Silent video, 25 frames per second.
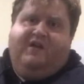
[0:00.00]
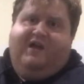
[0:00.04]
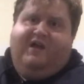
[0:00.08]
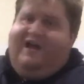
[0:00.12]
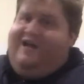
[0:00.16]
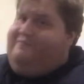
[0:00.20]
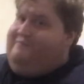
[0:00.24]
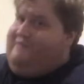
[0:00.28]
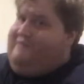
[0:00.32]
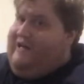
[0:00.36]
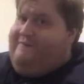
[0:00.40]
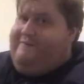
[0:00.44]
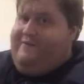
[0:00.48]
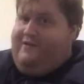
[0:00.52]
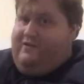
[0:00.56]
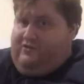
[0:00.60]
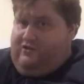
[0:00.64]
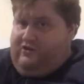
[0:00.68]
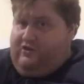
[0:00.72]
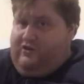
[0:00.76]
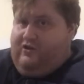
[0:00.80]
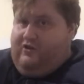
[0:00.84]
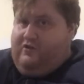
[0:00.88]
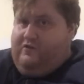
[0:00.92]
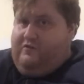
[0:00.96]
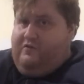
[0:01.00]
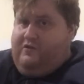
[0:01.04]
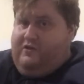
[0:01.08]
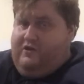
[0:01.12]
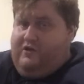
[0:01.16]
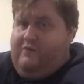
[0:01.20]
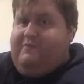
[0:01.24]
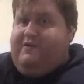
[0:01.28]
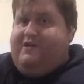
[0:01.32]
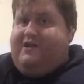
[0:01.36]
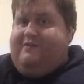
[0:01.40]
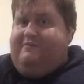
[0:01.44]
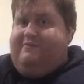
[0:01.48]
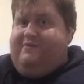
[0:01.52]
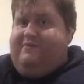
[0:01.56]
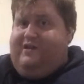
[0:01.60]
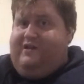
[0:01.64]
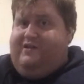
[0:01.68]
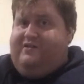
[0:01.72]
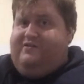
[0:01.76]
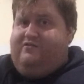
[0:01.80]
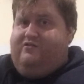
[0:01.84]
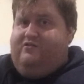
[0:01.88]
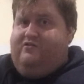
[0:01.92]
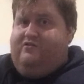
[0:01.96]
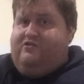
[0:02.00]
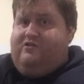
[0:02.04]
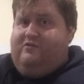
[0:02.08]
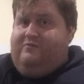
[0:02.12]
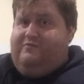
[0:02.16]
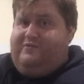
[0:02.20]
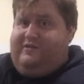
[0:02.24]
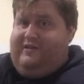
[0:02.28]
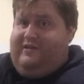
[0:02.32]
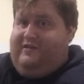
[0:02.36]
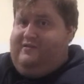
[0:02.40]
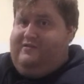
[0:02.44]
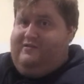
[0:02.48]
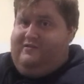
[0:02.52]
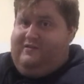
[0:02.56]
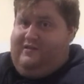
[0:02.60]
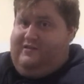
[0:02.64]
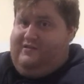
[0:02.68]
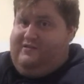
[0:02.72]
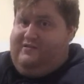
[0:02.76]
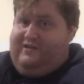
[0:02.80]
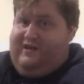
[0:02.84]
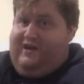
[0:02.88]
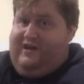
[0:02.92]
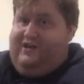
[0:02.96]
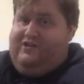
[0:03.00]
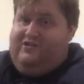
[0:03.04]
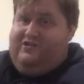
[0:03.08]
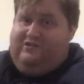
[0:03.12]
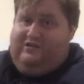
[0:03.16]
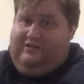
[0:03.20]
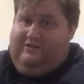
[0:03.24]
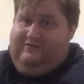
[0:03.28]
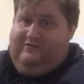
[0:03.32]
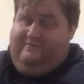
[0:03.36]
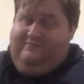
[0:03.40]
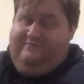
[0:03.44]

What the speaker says: And maybe you can become the next YouTube sensation.